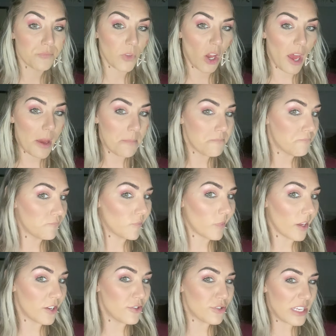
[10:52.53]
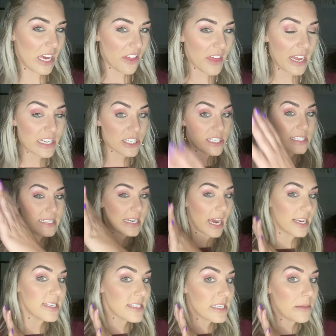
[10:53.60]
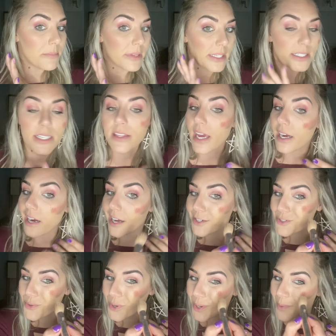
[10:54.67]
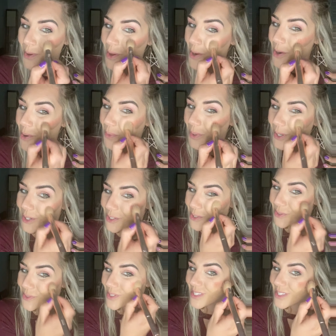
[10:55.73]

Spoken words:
Okay? You see how that just nicely blended that contour? We're gonna do the